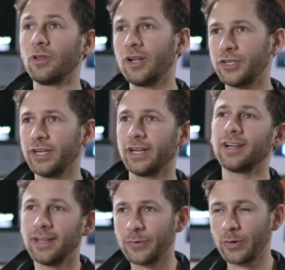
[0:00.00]
launching
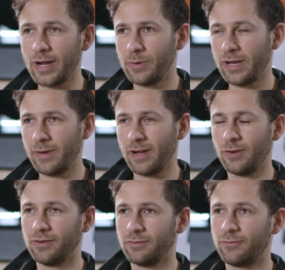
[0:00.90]
another iPad
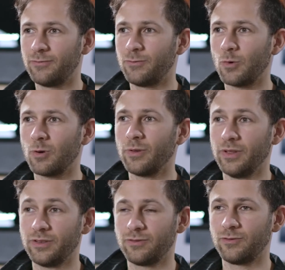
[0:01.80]
mount for
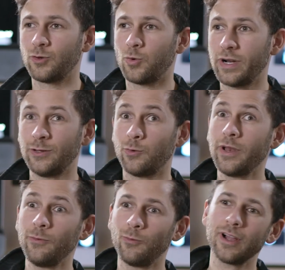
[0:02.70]
the
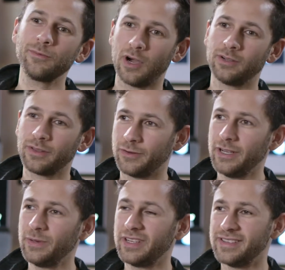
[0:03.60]
2021 Model
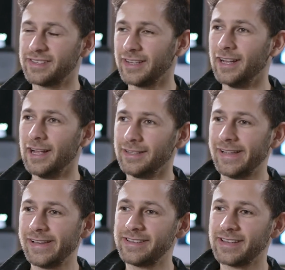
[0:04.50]
3 because
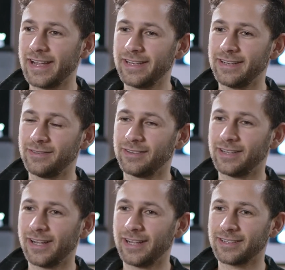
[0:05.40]
they decided,
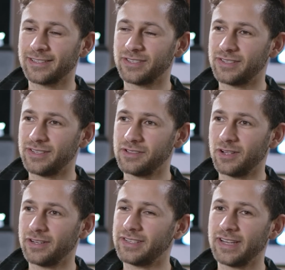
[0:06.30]
because
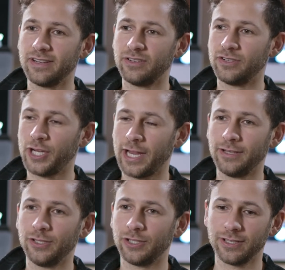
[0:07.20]
Elon decided to
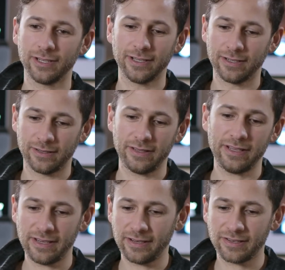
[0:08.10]
change
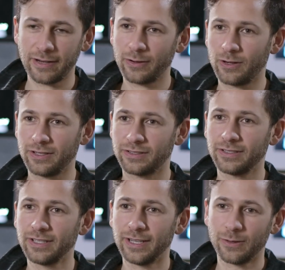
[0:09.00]
the center
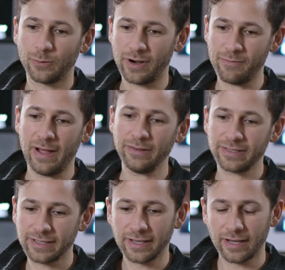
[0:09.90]
console where it mounts.